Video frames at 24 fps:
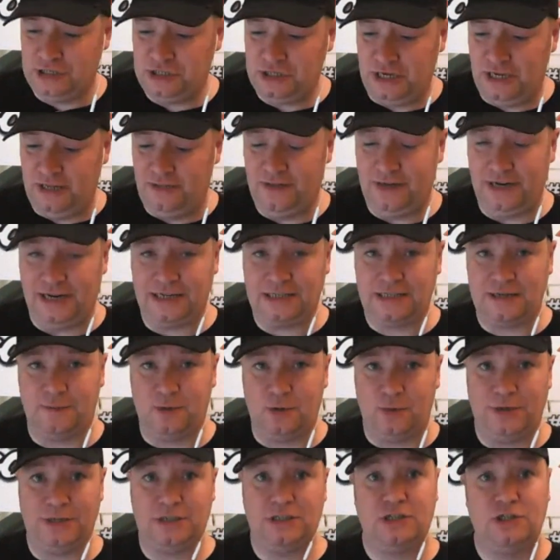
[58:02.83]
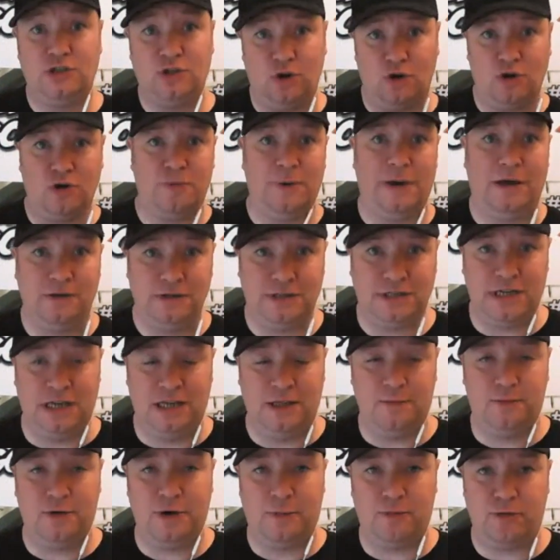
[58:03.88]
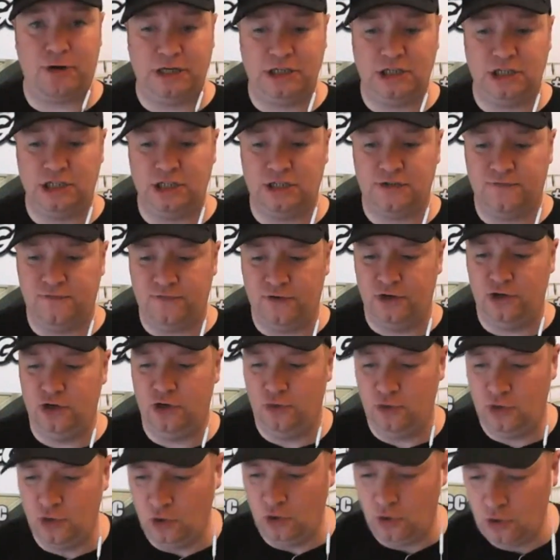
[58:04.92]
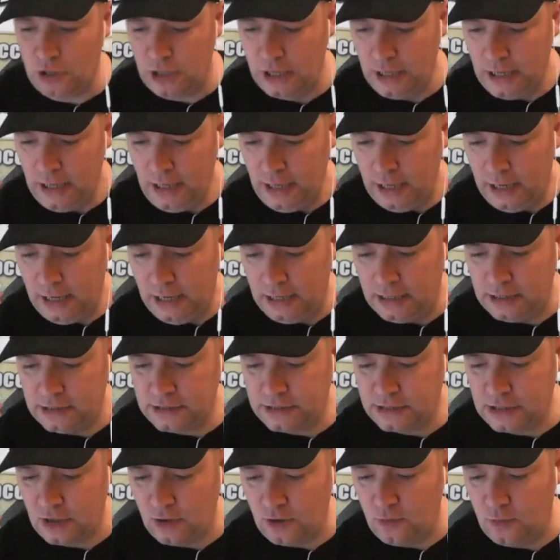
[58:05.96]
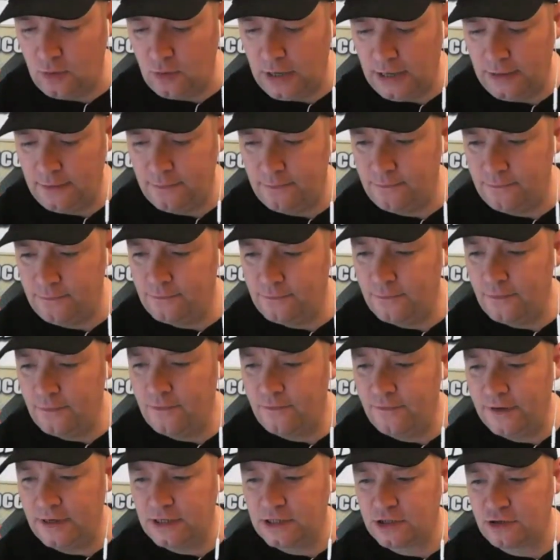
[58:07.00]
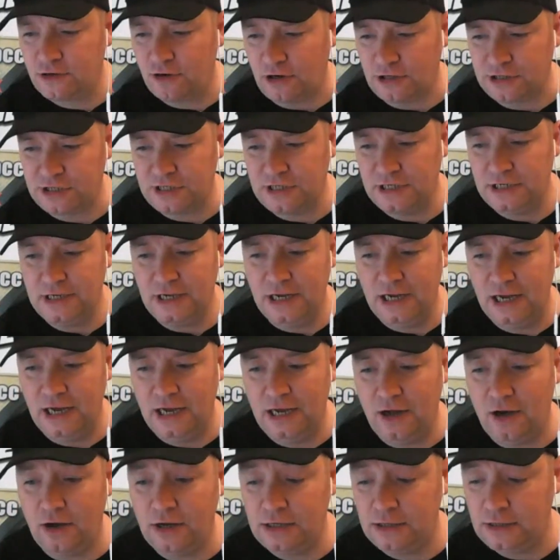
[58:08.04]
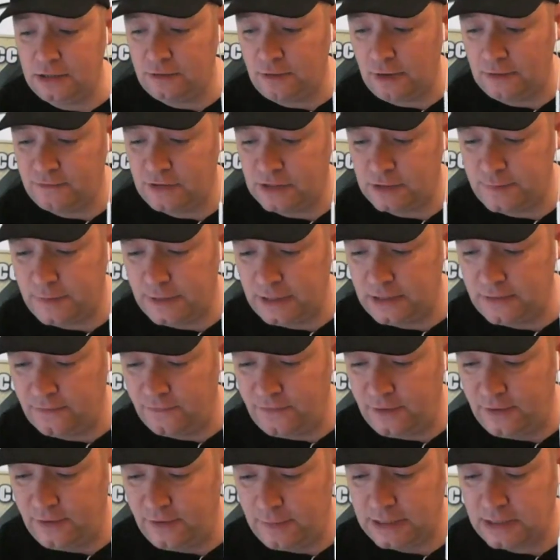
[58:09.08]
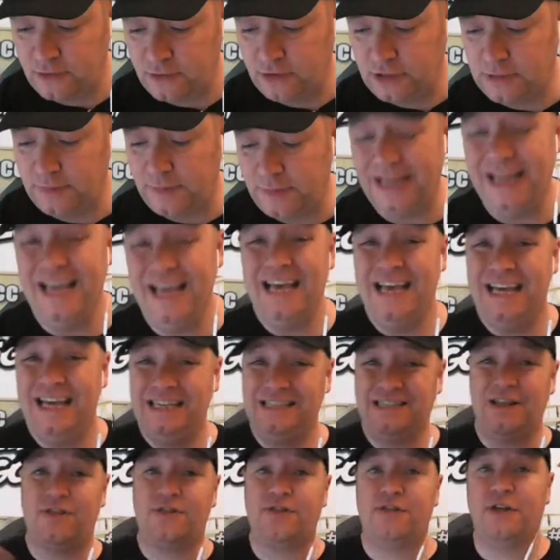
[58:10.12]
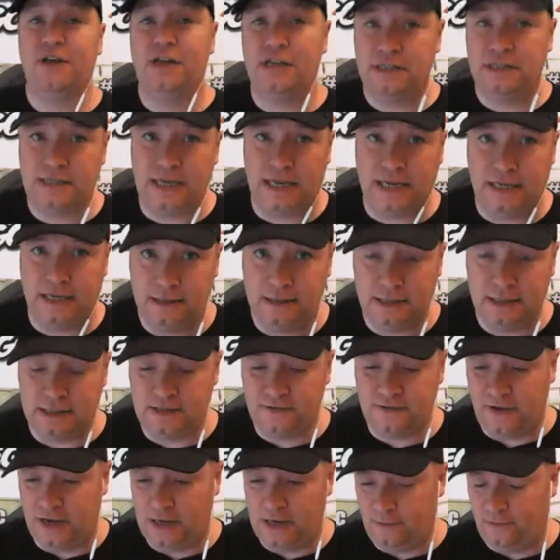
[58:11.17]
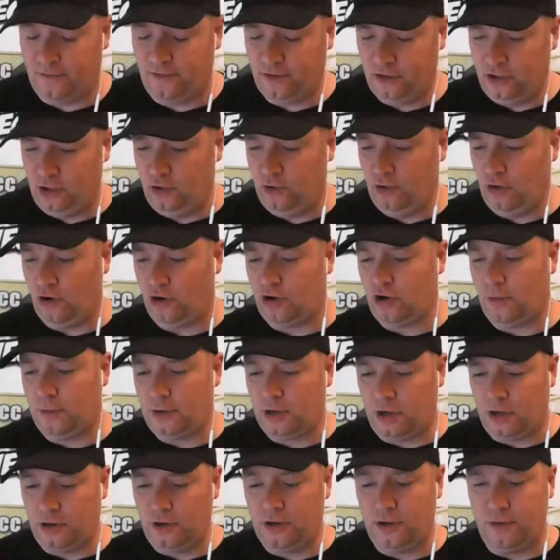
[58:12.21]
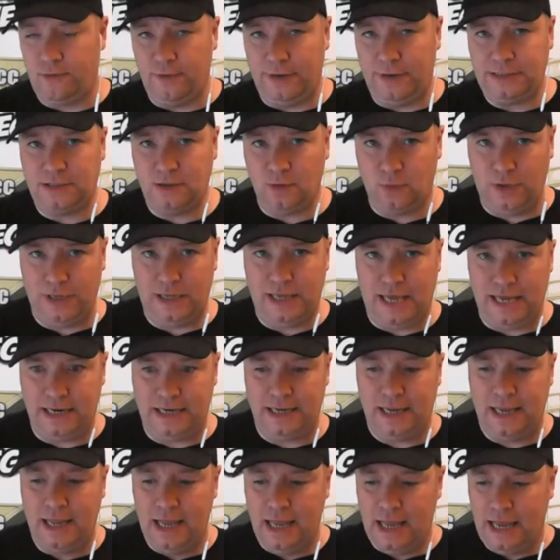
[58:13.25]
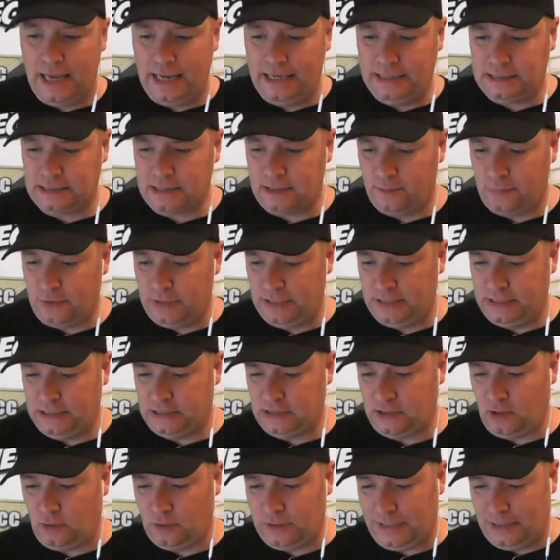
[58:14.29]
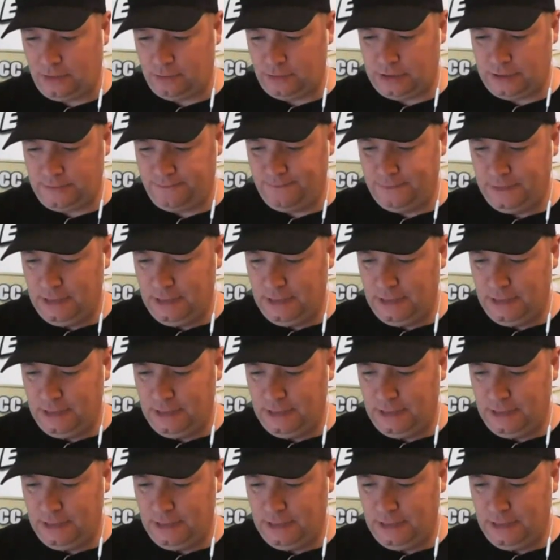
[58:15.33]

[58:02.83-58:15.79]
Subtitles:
us in the next couple of weeks to talk about the preparations for New York. So fingers crossed. I've just been confirmed by s05e02 P. It's the Thursday that's available for New York Comic-Con. The rest of the weekend is completely sold out.